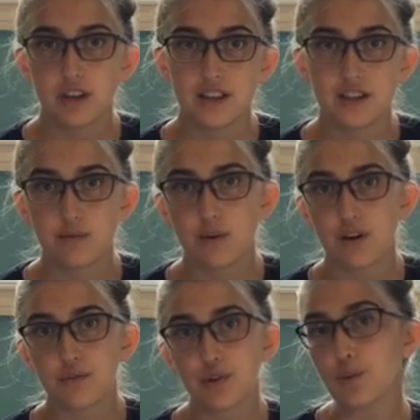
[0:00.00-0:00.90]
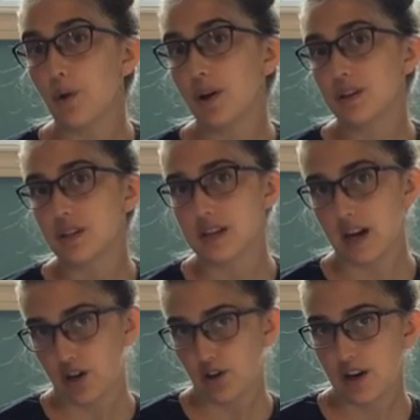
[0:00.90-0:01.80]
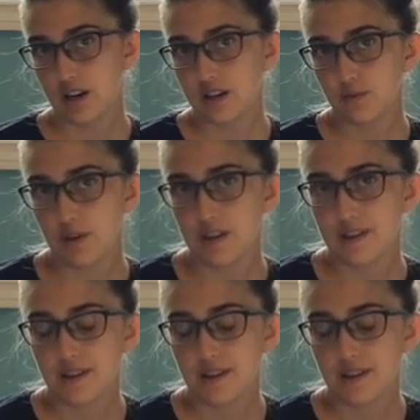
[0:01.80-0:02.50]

and then whatever you want to decorate it with.